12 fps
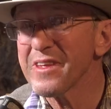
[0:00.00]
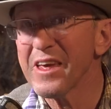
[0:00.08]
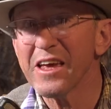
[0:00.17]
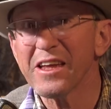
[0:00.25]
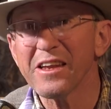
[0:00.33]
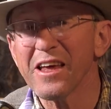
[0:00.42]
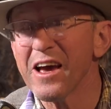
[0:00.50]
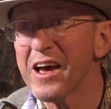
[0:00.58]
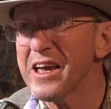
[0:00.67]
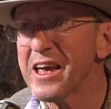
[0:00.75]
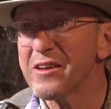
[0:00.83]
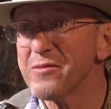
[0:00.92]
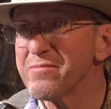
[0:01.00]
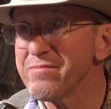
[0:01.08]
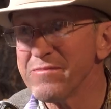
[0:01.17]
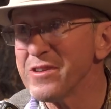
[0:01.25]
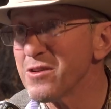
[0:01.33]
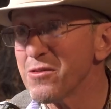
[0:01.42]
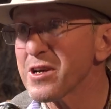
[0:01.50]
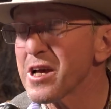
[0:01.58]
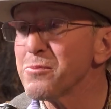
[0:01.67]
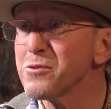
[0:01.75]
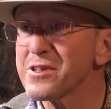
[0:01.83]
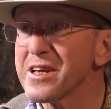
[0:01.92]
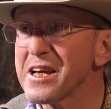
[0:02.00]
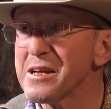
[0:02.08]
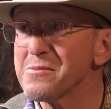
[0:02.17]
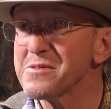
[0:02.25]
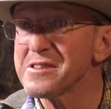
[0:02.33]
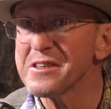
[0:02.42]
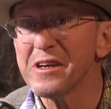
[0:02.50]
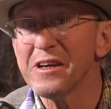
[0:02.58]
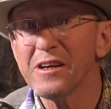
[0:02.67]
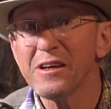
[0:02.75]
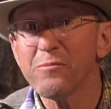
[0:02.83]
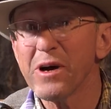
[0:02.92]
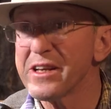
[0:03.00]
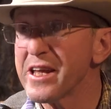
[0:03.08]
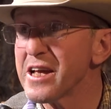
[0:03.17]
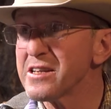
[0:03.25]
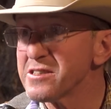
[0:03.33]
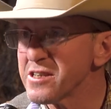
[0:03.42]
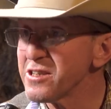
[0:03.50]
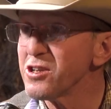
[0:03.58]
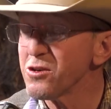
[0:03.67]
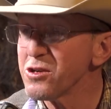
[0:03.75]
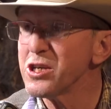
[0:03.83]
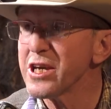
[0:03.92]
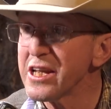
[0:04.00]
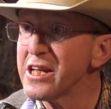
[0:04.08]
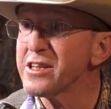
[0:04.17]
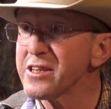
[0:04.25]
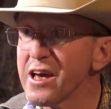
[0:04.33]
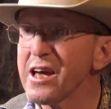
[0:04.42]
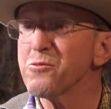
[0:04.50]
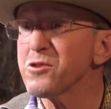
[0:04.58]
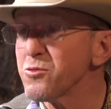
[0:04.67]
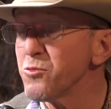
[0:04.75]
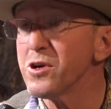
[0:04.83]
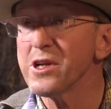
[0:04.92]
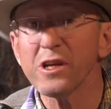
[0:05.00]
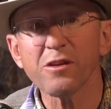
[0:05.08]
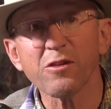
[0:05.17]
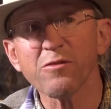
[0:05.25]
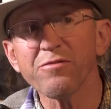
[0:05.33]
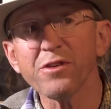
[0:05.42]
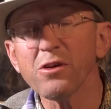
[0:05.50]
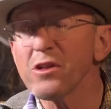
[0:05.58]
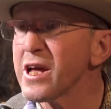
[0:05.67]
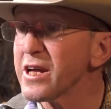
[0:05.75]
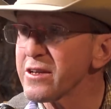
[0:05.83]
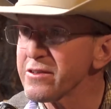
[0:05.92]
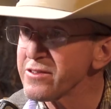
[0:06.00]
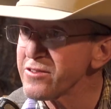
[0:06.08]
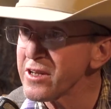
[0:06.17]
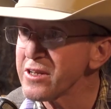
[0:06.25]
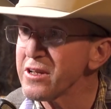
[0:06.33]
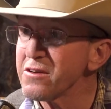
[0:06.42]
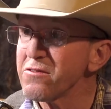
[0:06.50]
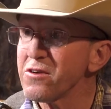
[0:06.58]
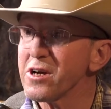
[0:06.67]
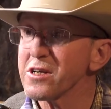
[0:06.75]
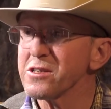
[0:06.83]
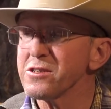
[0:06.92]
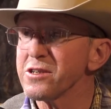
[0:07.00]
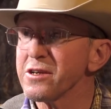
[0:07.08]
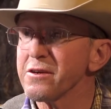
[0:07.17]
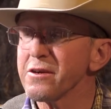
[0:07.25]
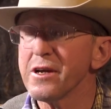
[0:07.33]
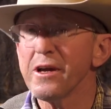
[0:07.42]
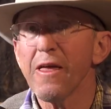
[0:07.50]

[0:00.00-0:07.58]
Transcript: and I had, a couple times my dad said, you get in time with one, it'll feel like sitting in a rocking chair.